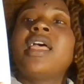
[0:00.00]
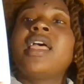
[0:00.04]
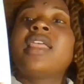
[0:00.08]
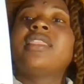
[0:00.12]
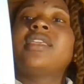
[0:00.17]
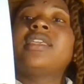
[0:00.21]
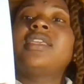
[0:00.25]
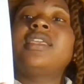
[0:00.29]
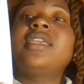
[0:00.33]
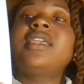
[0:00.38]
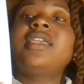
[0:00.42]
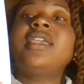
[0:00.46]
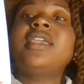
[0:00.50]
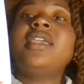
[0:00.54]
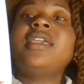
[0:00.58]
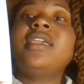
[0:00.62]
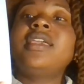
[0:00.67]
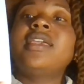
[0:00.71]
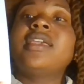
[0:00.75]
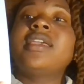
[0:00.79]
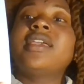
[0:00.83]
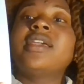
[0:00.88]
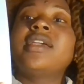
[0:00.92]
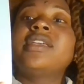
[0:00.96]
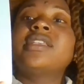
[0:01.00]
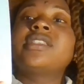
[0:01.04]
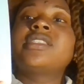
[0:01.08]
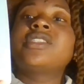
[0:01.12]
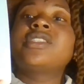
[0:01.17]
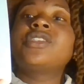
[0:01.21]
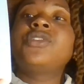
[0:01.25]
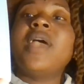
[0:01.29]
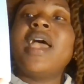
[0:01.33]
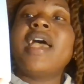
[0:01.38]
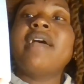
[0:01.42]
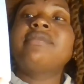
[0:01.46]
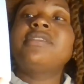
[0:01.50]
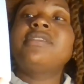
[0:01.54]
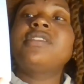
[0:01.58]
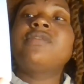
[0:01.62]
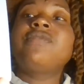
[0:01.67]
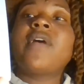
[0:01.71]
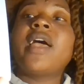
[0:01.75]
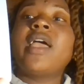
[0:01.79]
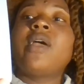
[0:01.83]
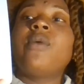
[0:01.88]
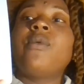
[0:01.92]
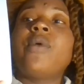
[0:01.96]
The key is you have to
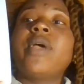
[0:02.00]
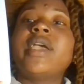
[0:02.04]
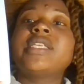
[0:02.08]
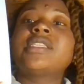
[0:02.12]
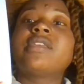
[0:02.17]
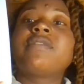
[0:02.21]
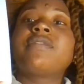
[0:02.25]
find ways